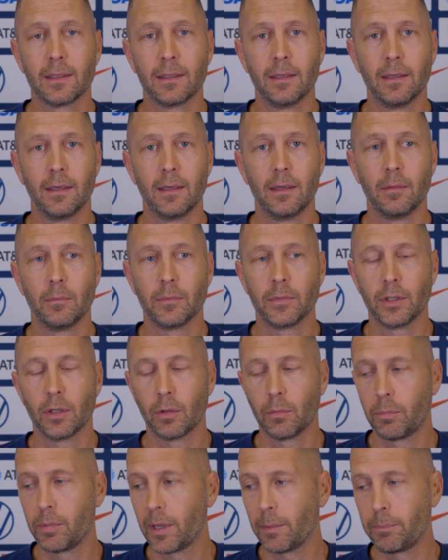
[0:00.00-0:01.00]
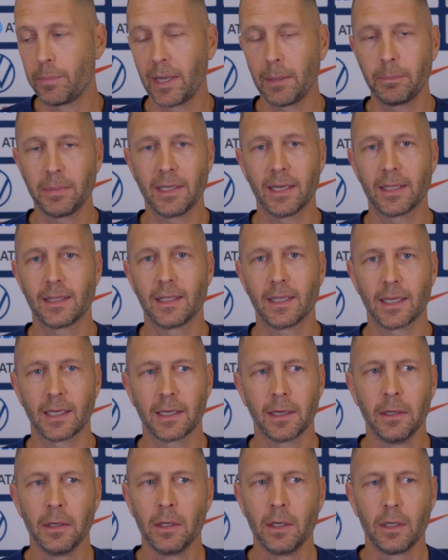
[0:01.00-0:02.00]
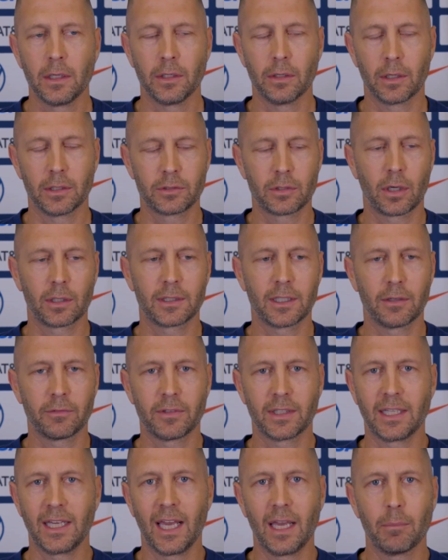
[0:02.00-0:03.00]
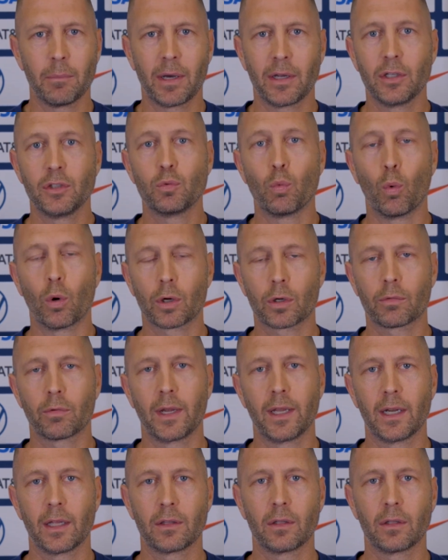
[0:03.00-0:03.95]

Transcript: You know, Pepe, I think, you know, I talked after the game about his work rate.